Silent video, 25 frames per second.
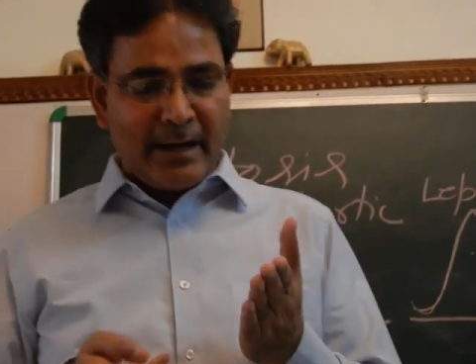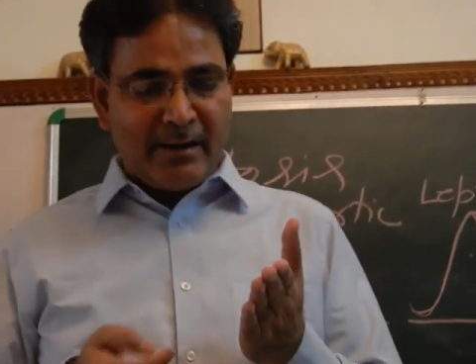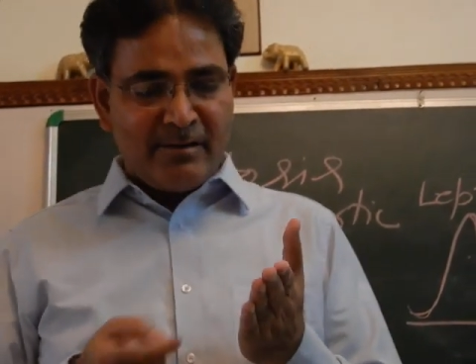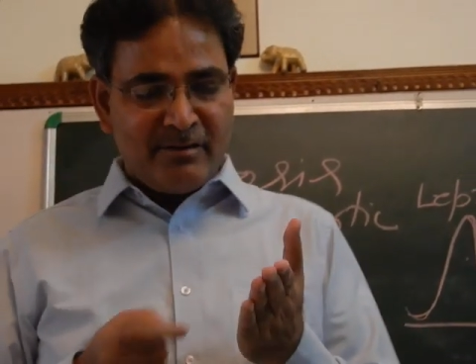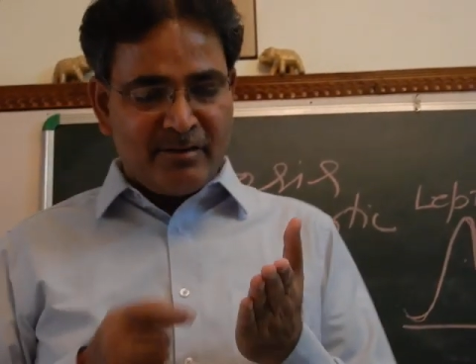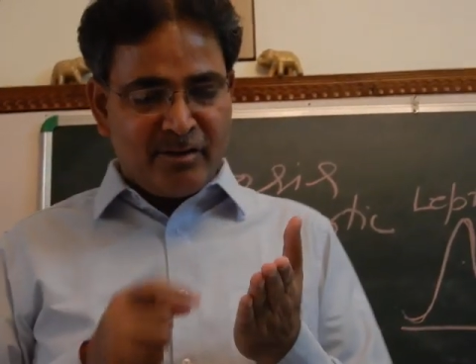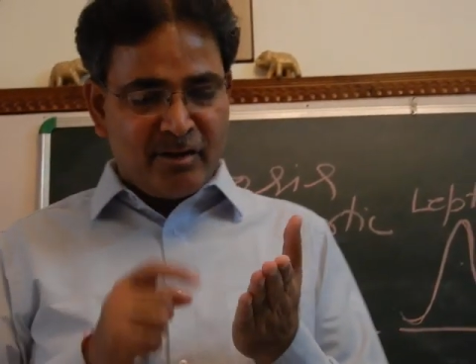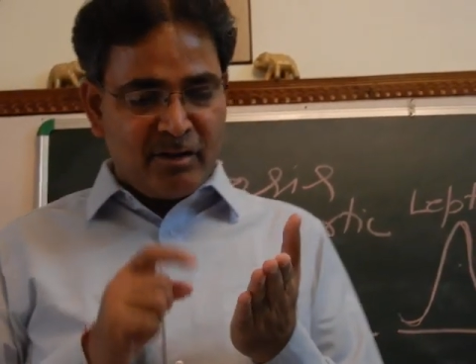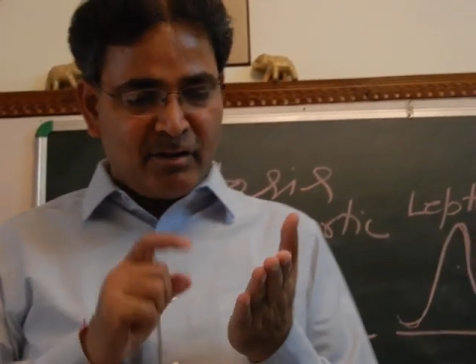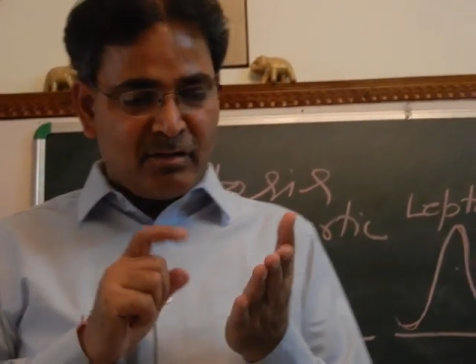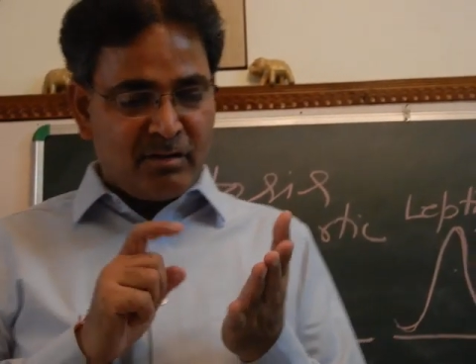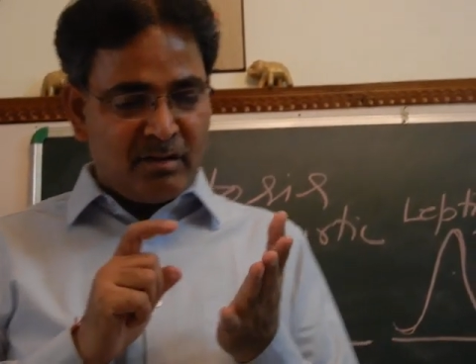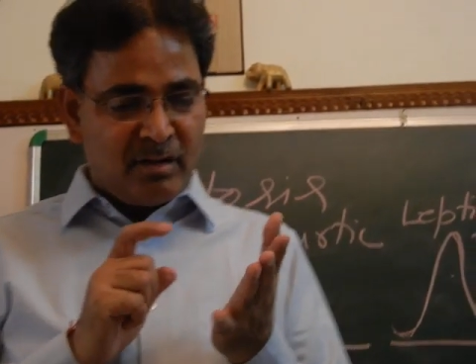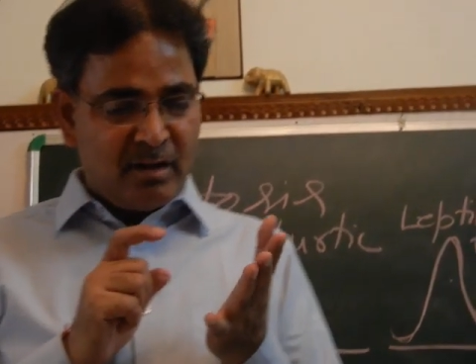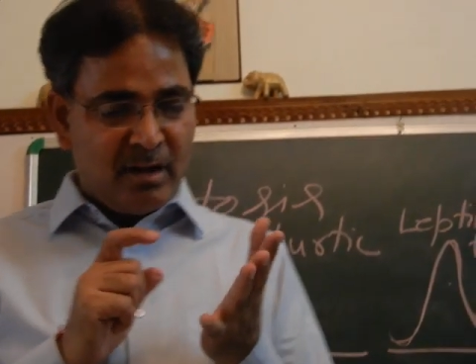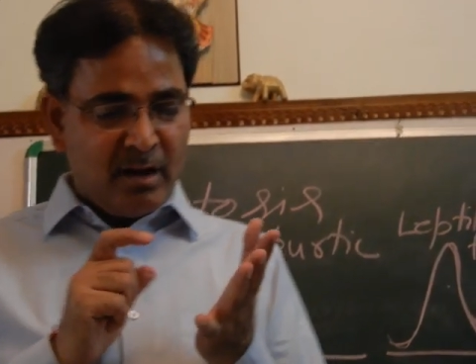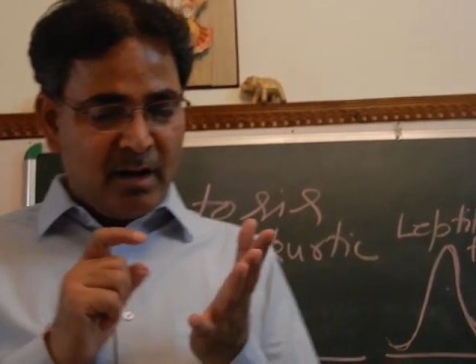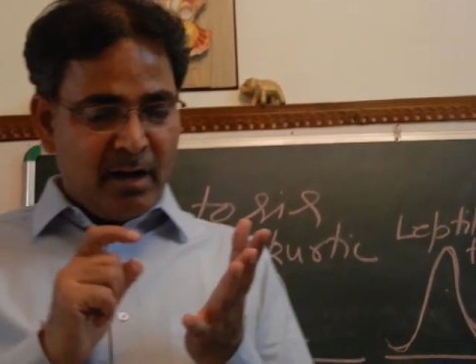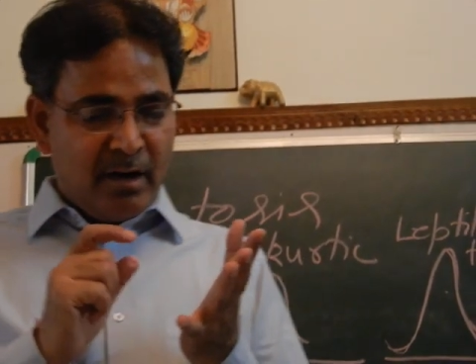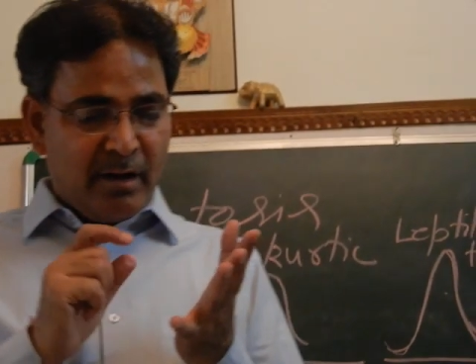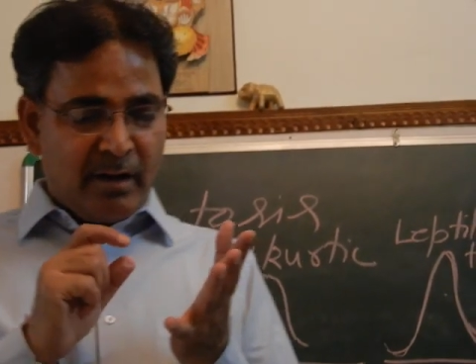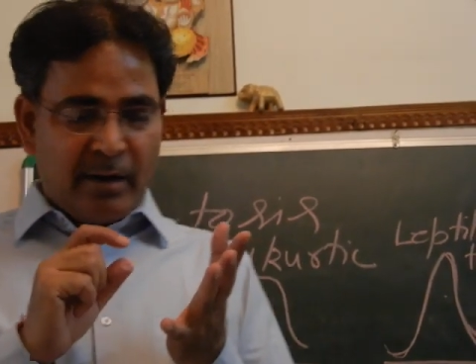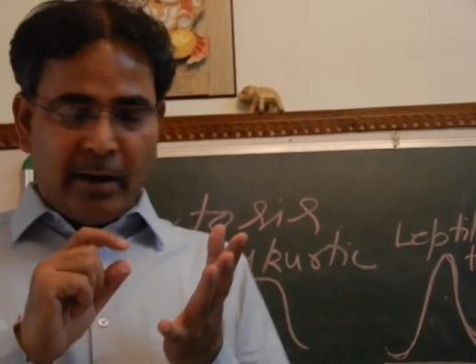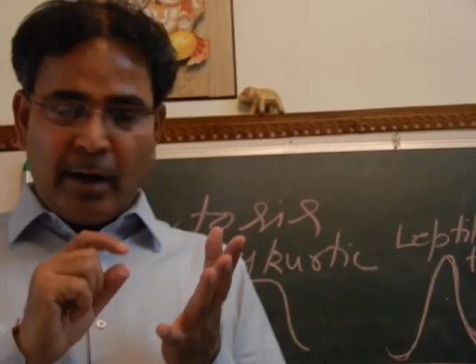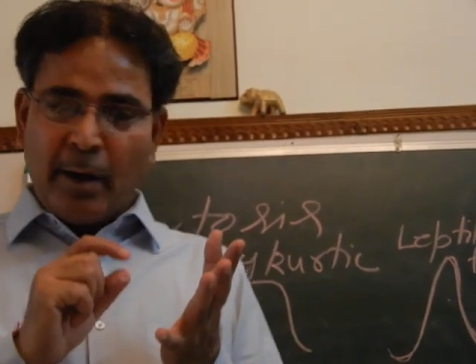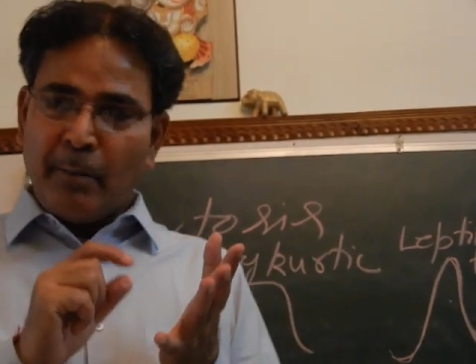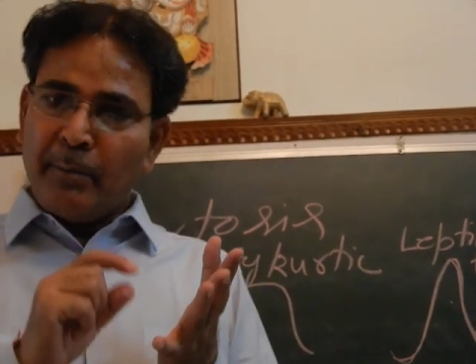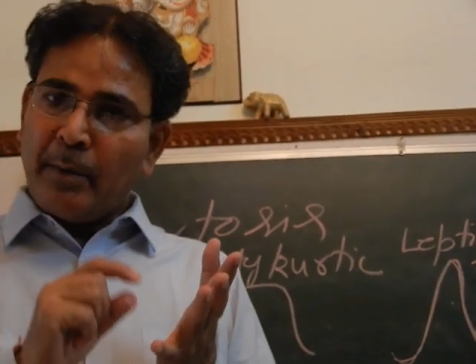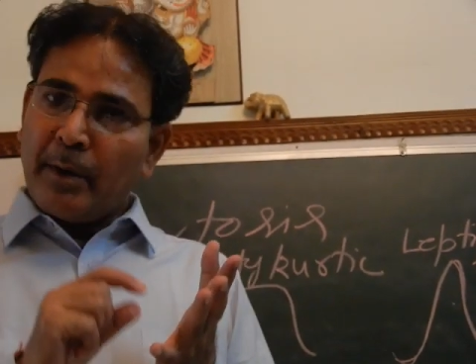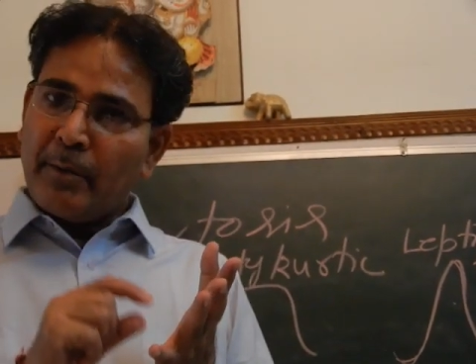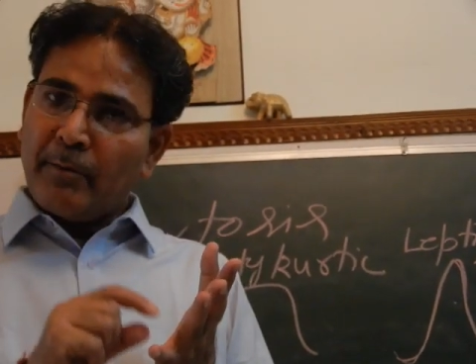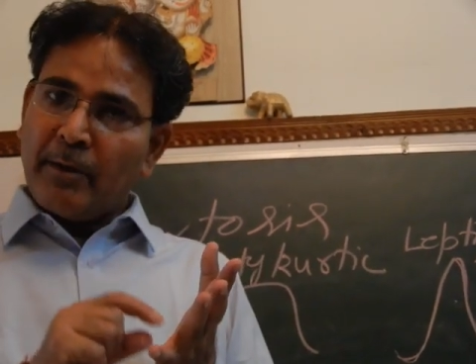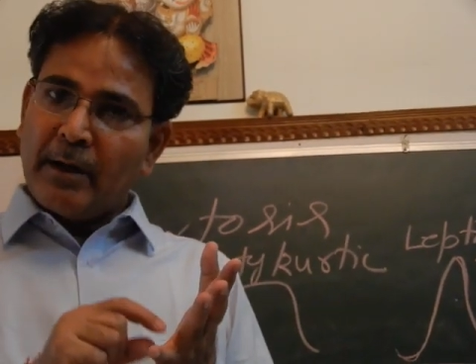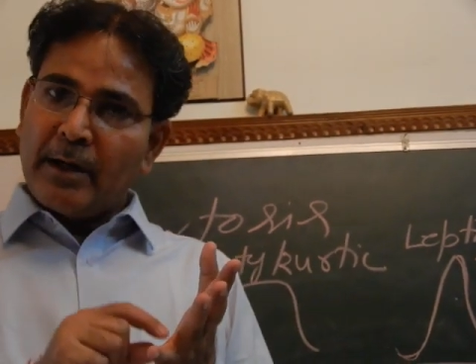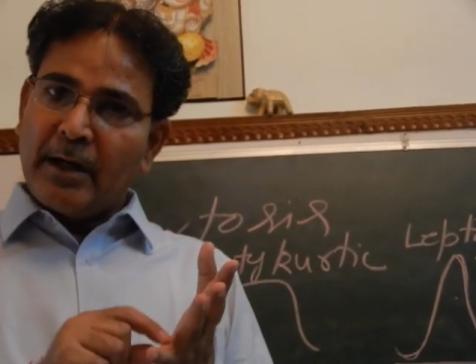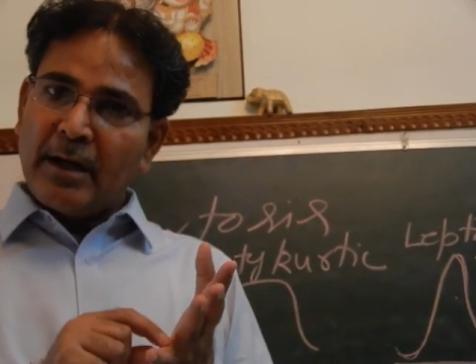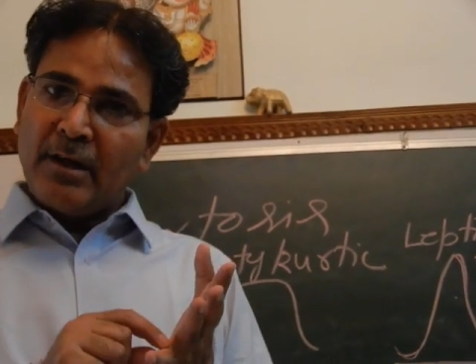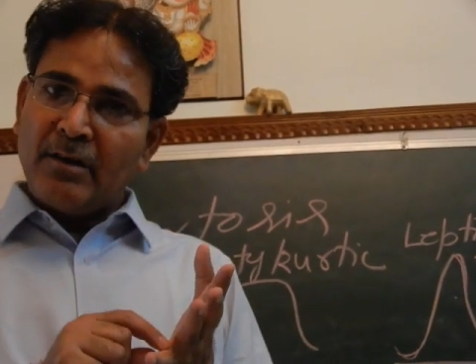analysis. Number one